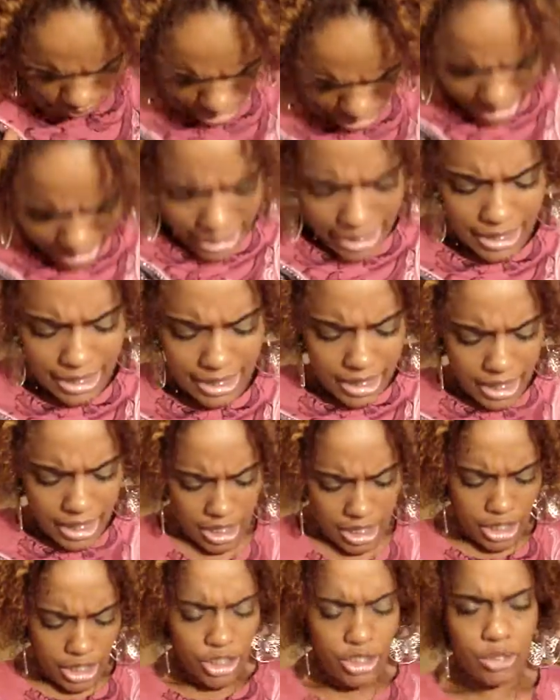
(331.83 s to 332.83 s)
I guess,
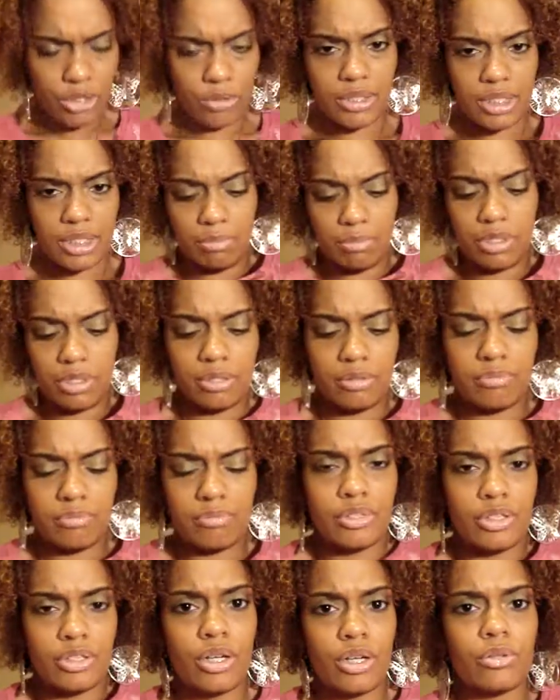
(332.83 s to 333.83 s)
you know, similar
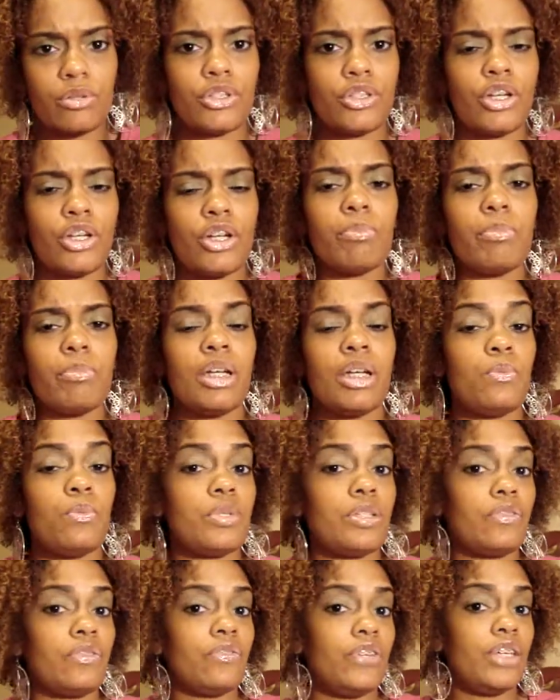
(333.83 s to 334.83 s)
certain shirt, but it
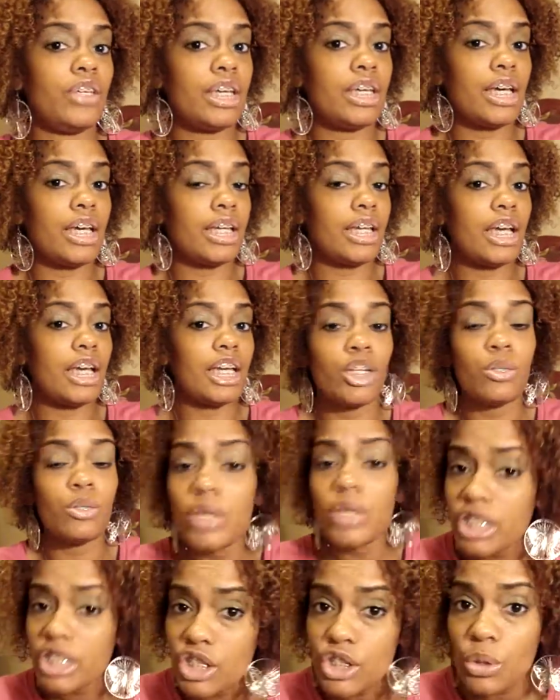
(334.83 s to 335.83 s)
was V-cut. Now, it
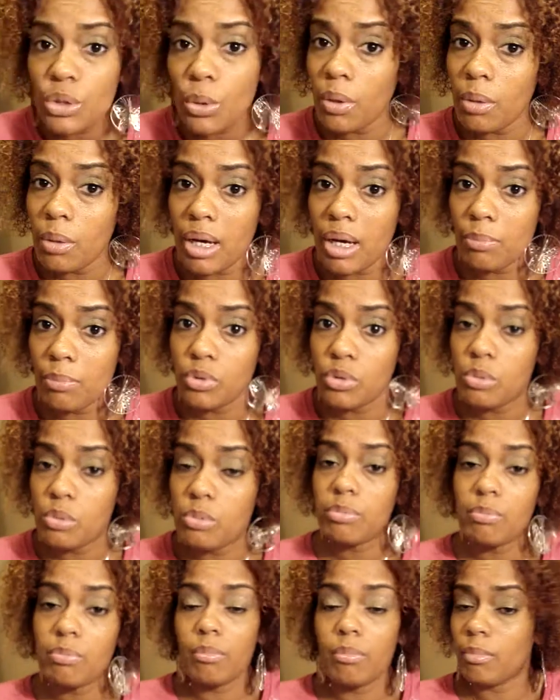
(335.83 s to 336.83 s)
wasn't showing my
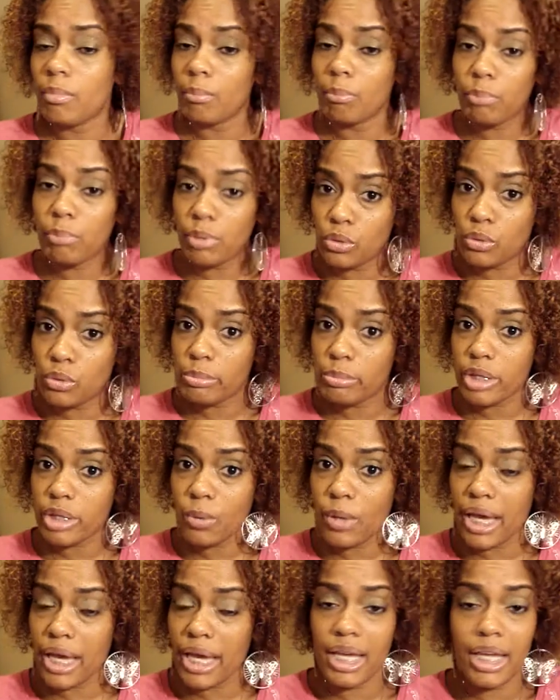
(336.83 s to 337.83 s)
boobs,
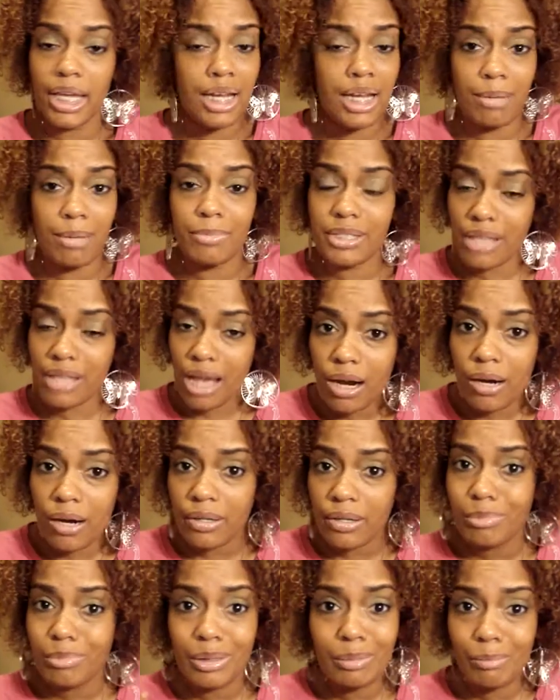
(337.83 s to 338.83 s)
okay? And I'm
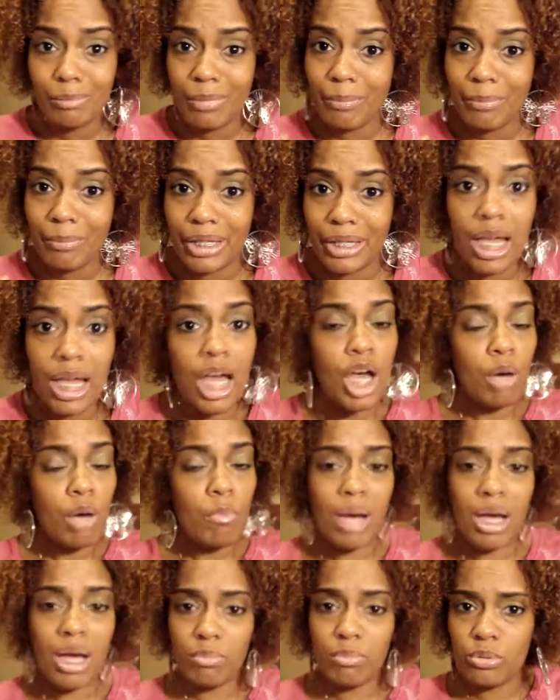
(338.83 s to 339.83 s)
sorry, but, I mean,
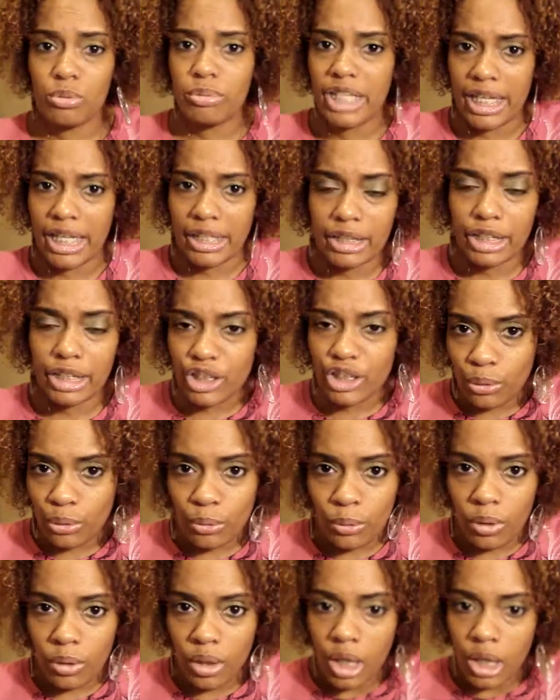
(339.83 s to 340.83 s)
my boobs ain't
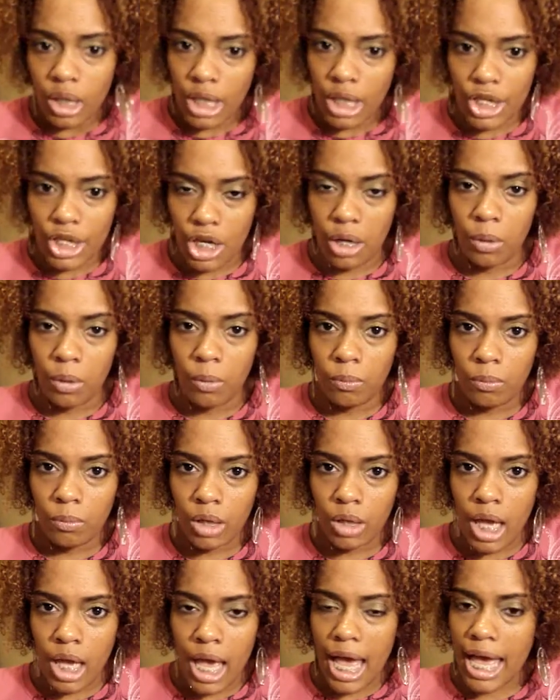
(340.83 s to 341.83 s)
little, you know.
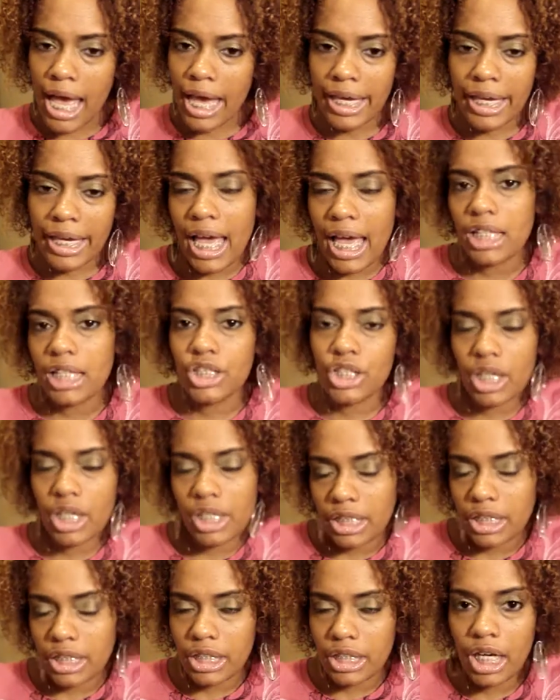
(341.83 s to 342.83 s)
I ain't got
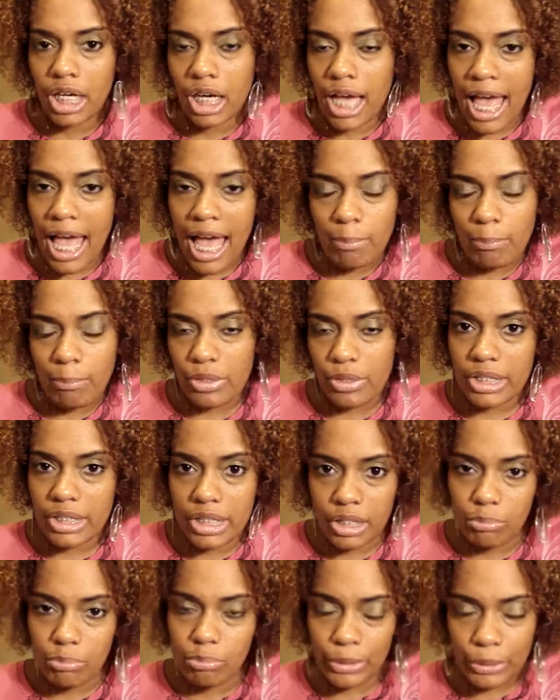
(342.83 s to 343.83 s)
Johnny
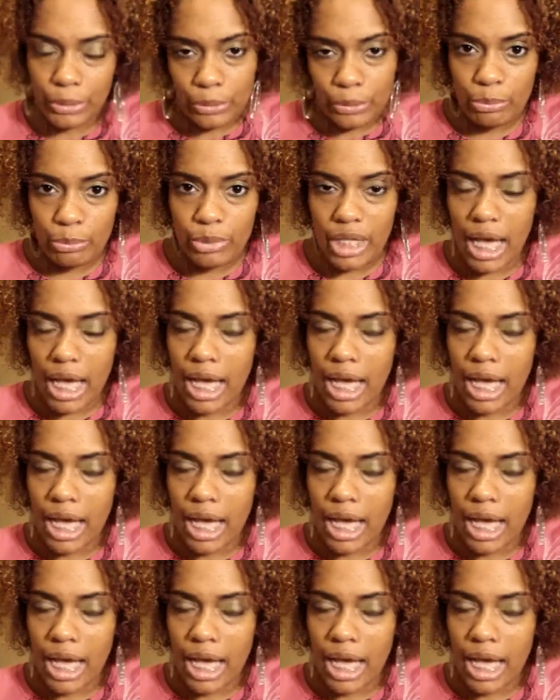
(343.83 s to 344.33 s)
Appleseed boobs.